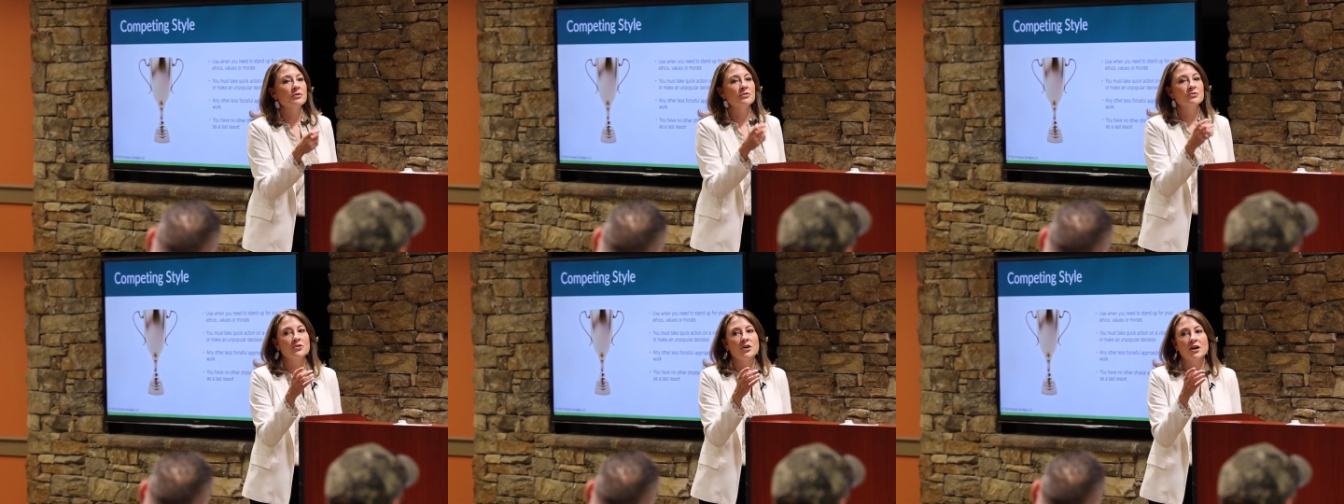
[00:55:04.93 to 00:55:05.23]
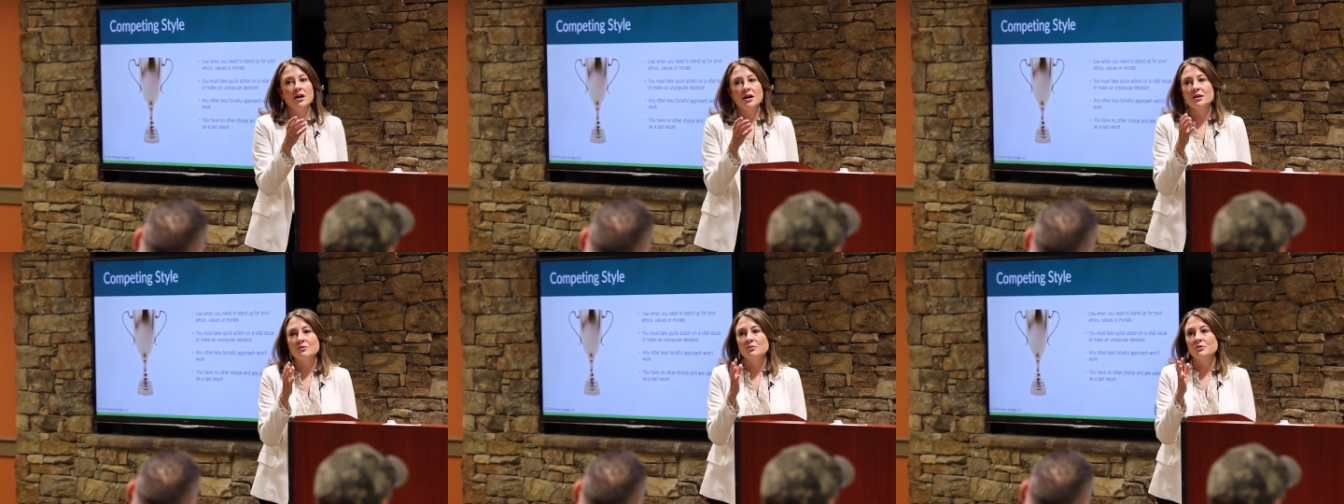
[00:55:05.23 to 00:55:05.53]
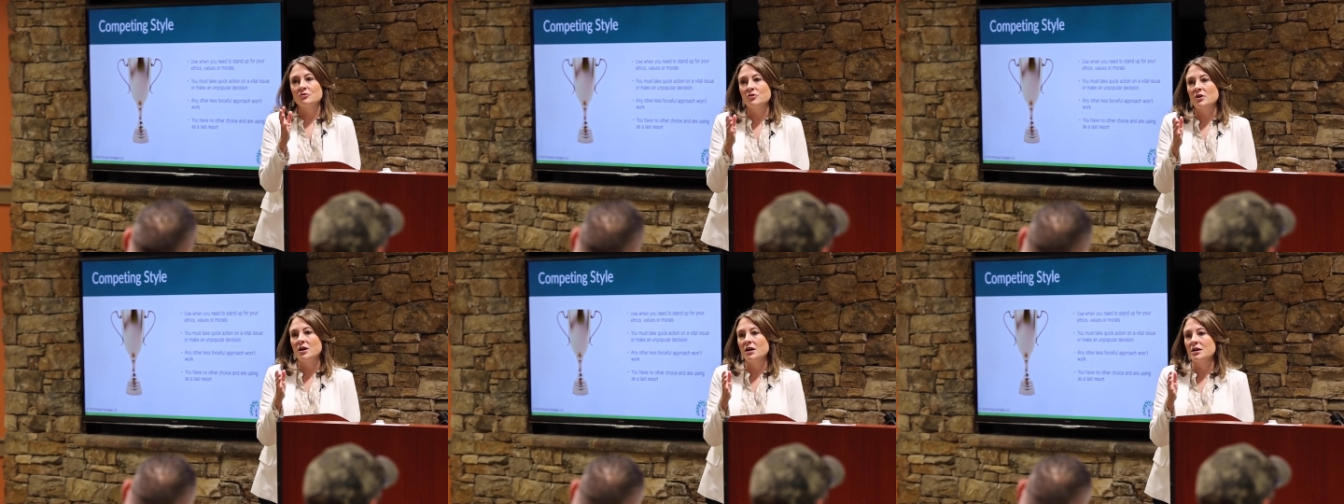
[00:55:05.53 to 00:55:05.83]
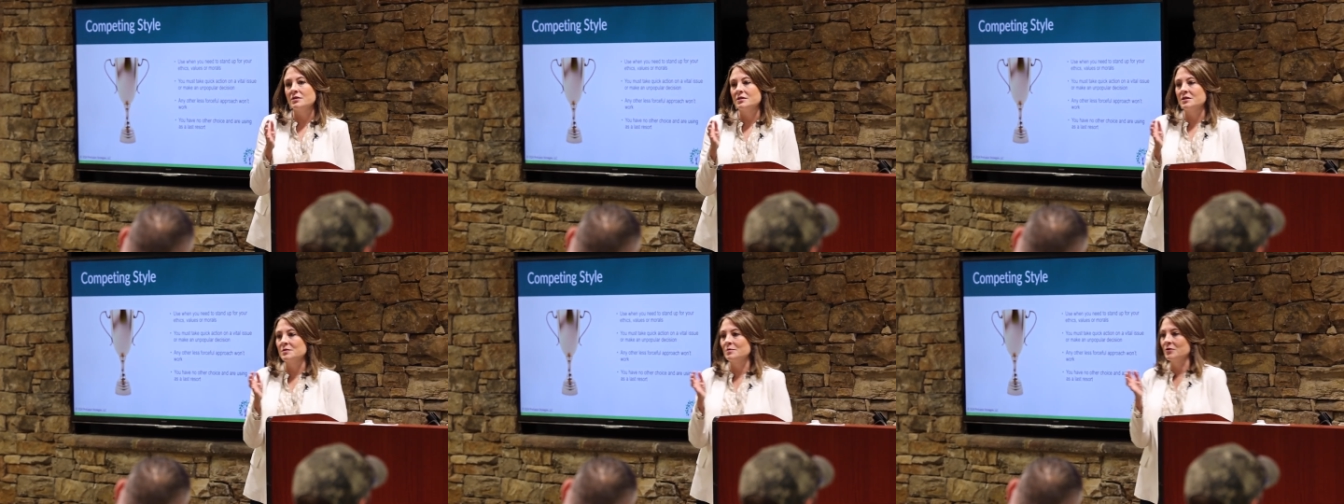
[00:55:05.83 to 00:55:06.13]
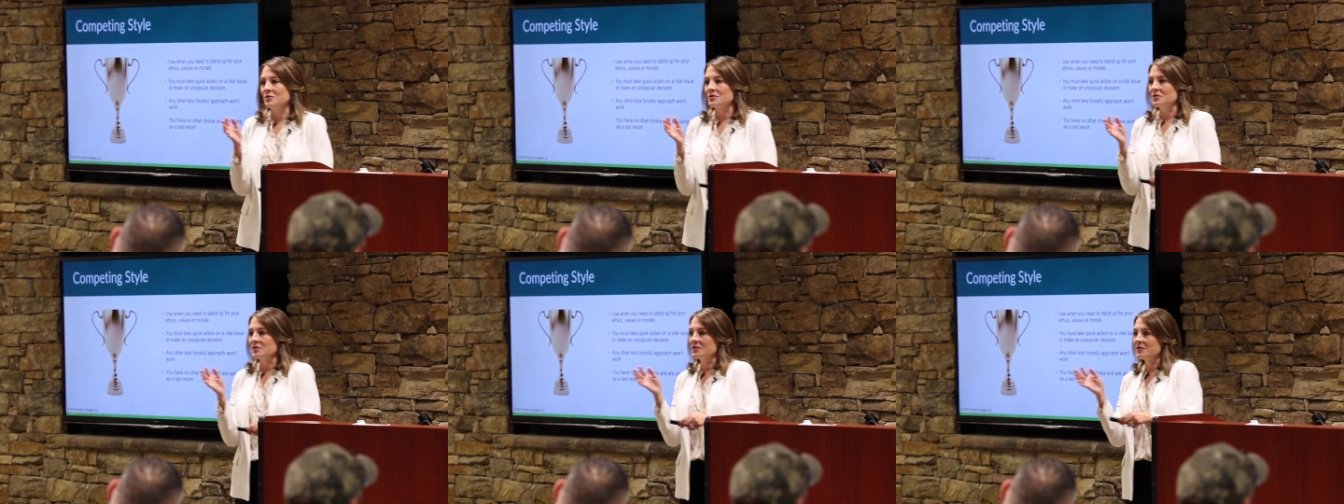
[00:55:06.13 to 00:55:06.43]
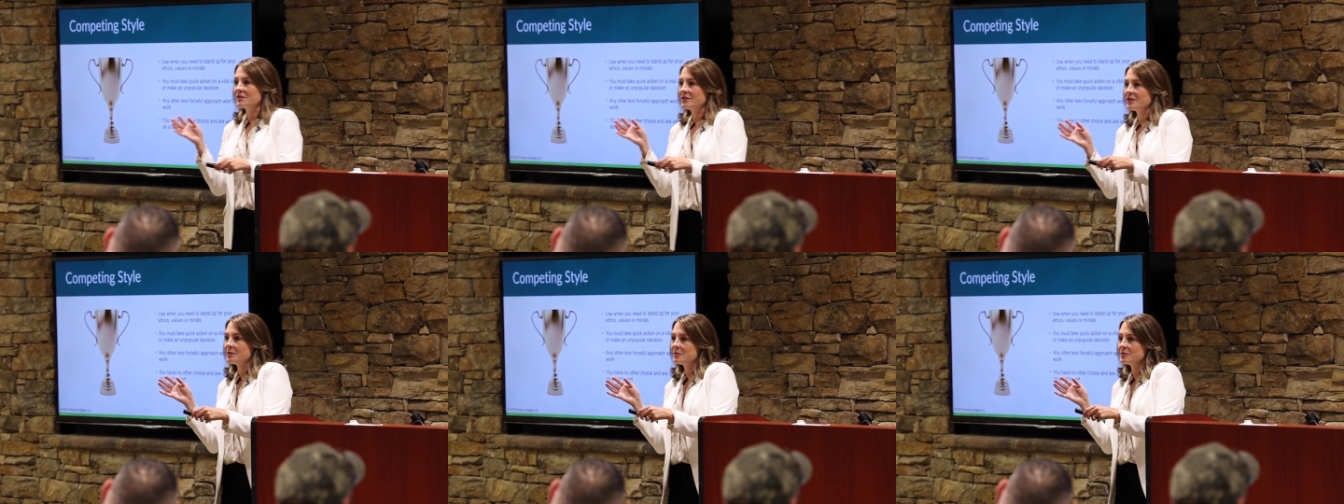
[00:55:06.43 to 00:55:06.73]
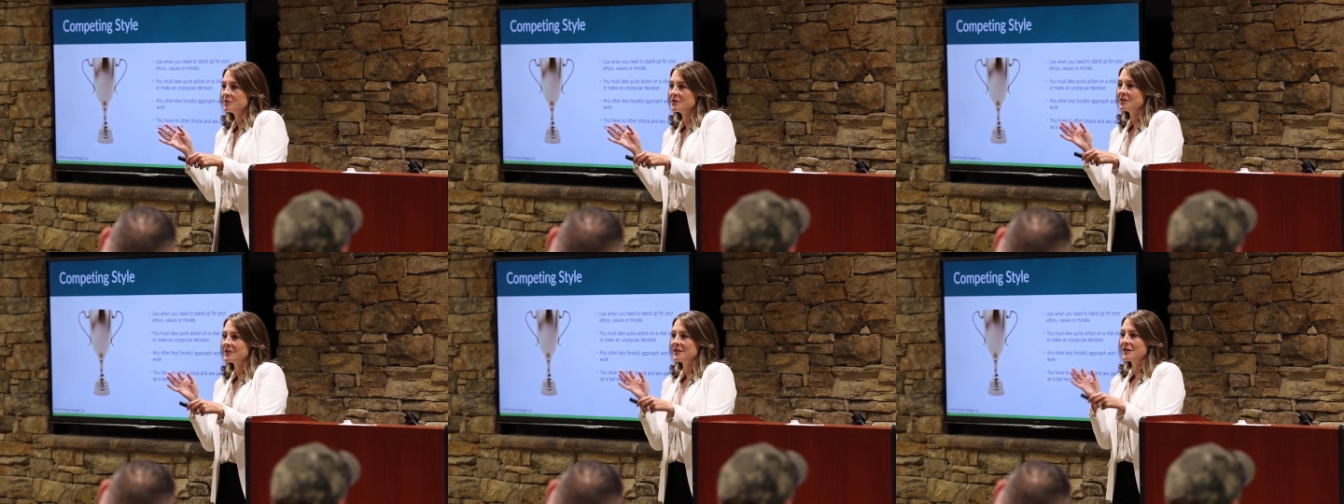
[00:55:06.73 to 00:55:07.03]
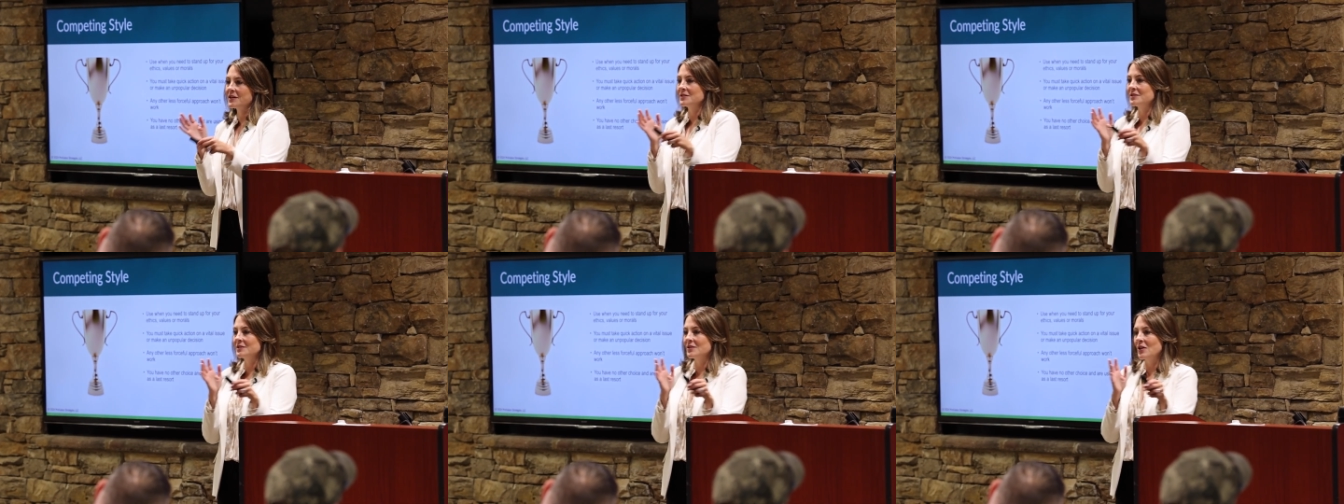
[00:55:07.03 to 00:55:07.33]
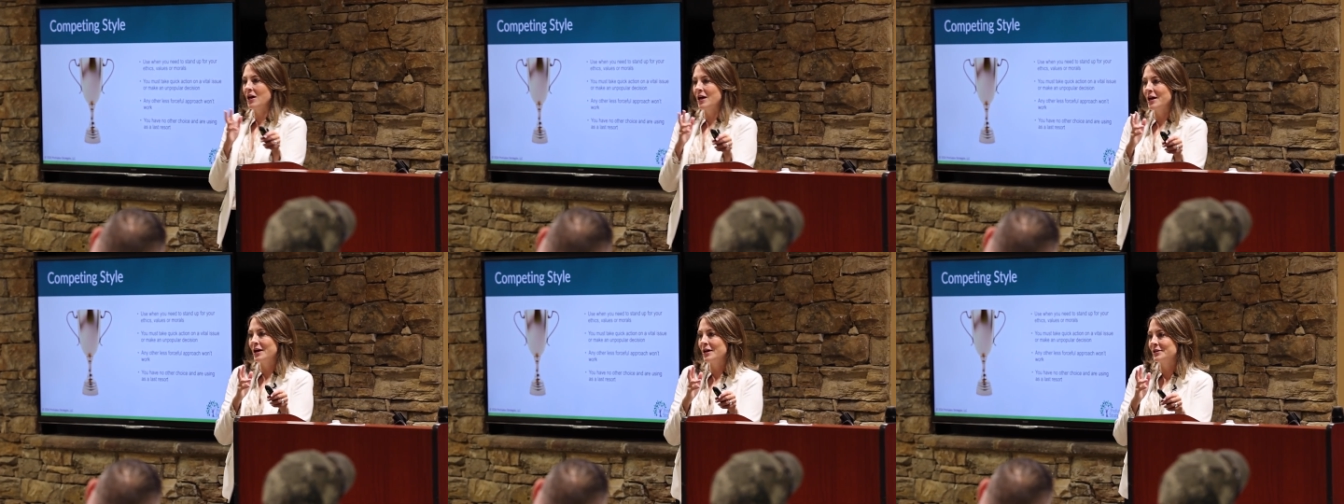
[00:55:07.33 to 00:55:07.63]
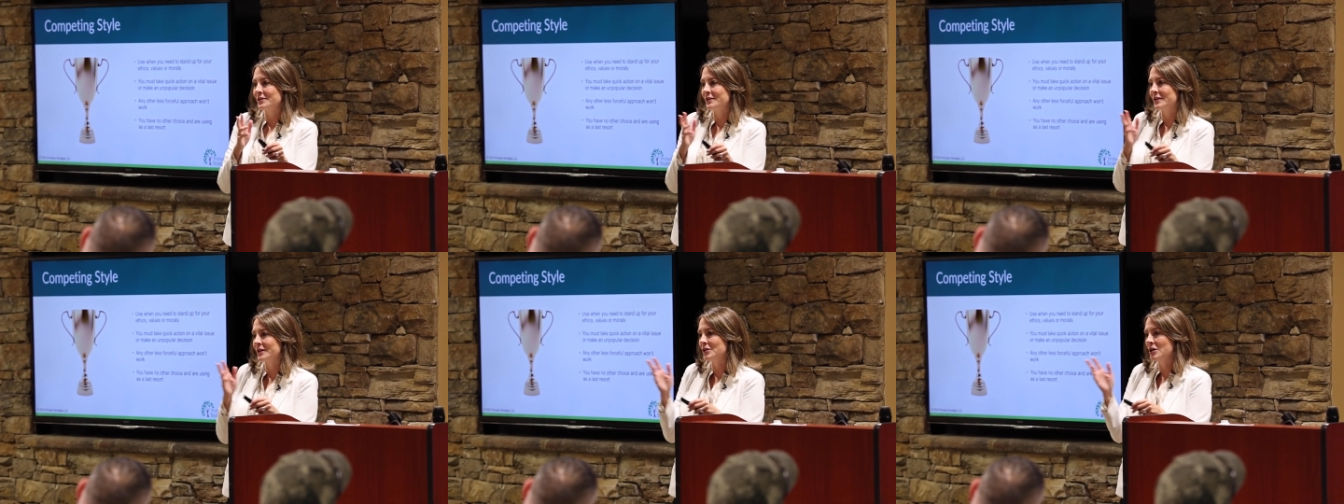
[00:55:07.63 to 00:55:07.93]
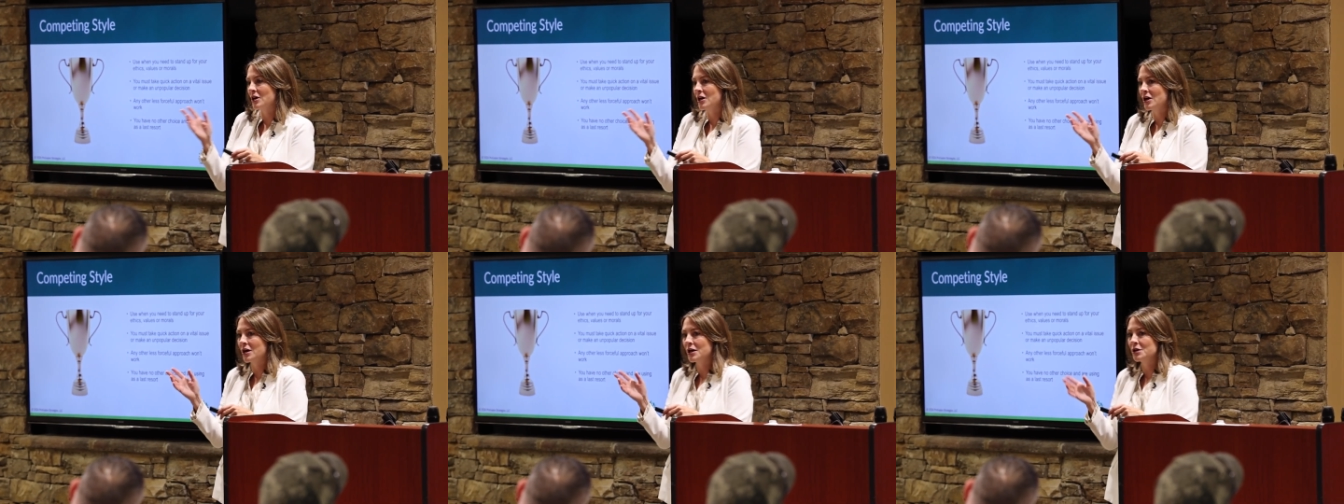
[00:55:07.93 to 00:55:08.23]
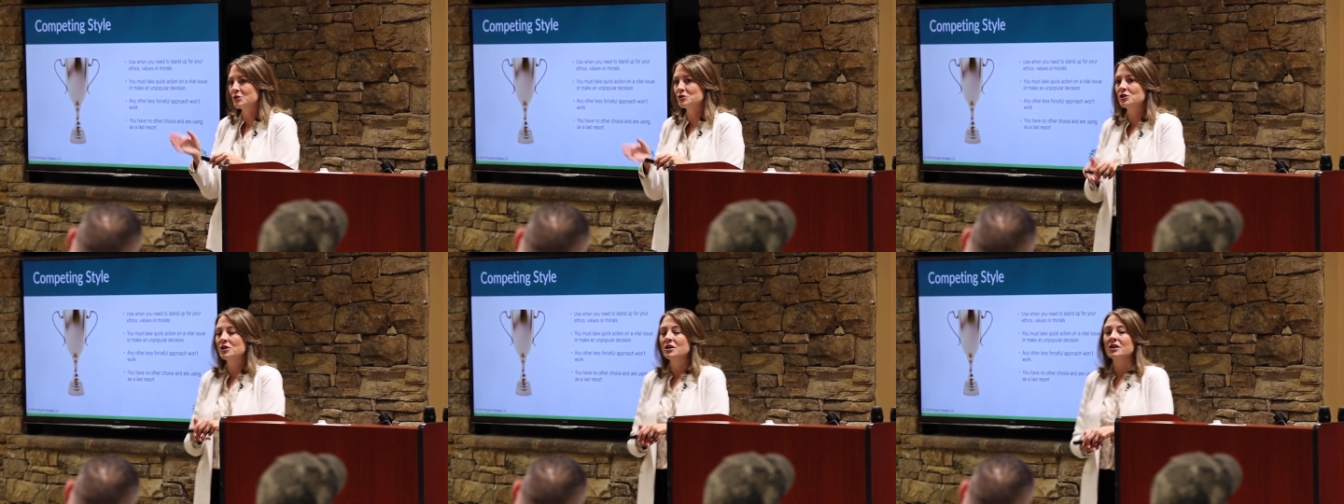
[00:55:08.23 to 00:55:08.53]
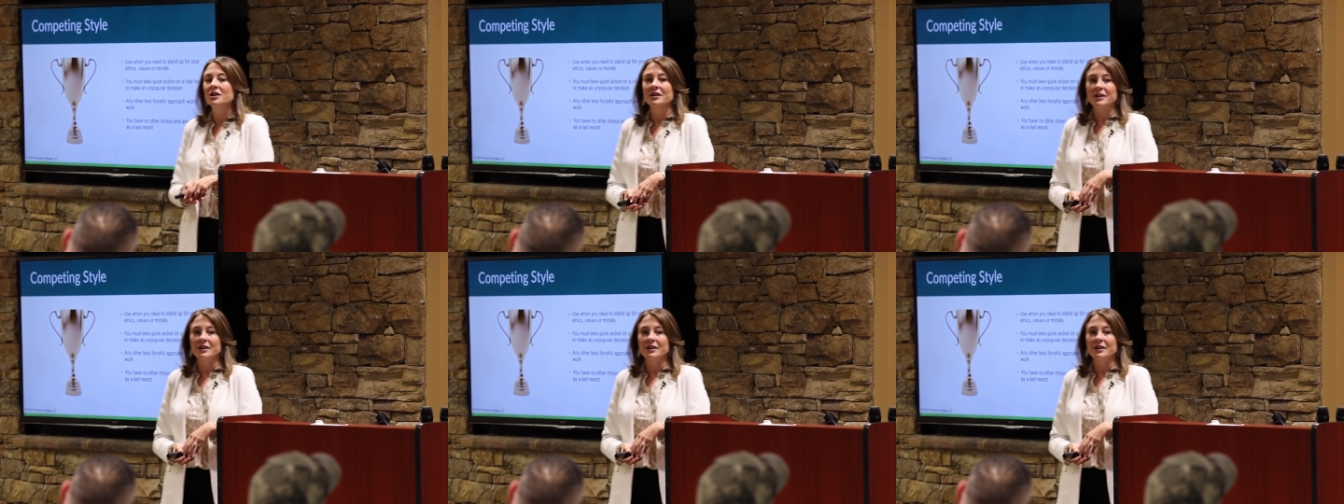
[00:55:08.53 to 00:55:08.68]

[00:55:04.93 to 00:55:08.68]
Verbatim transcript: we've tried, we've tried, and this person slips and they slide and they dodge.